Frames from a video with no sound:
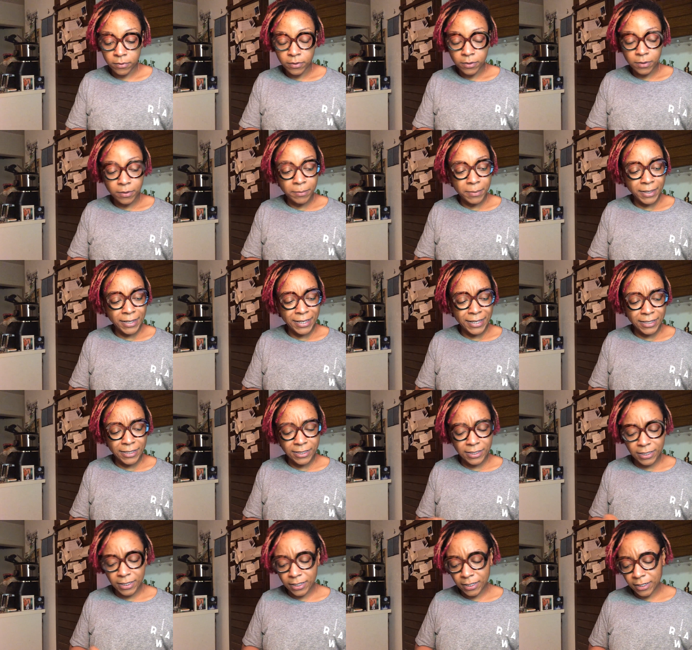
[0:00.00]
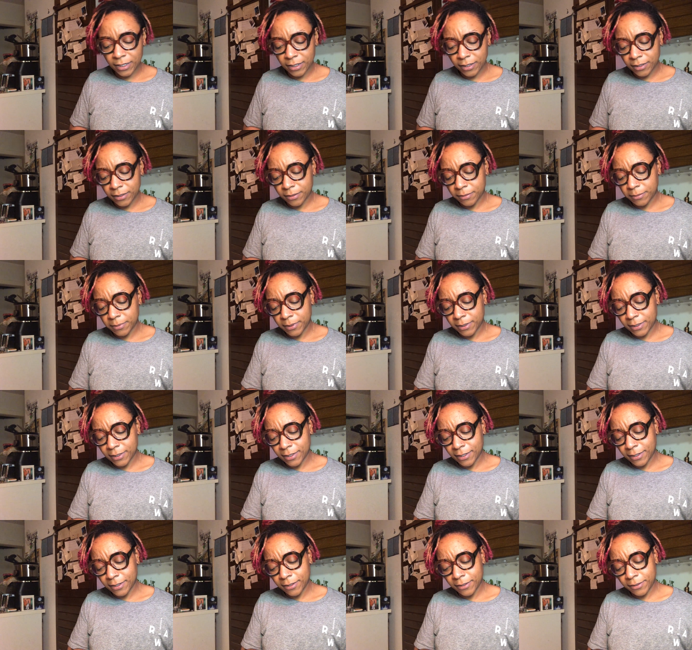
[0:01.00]
Somebody had to take care of
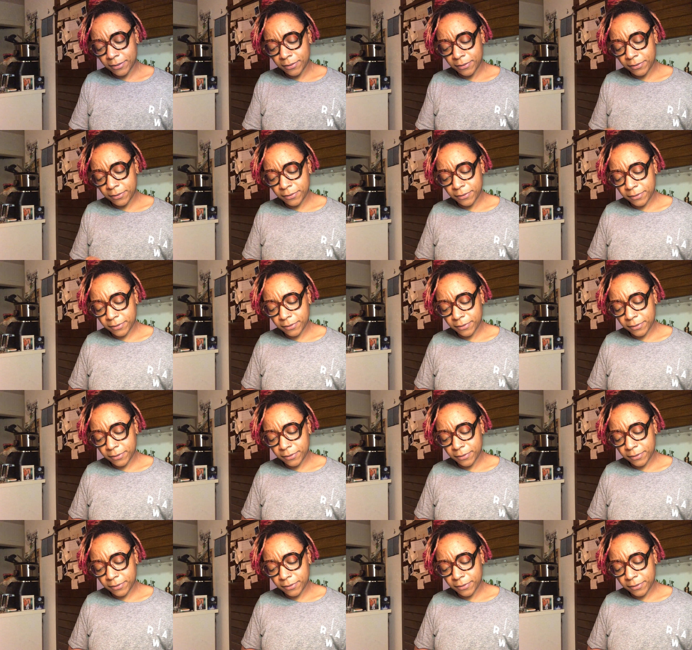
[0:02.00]
themselves.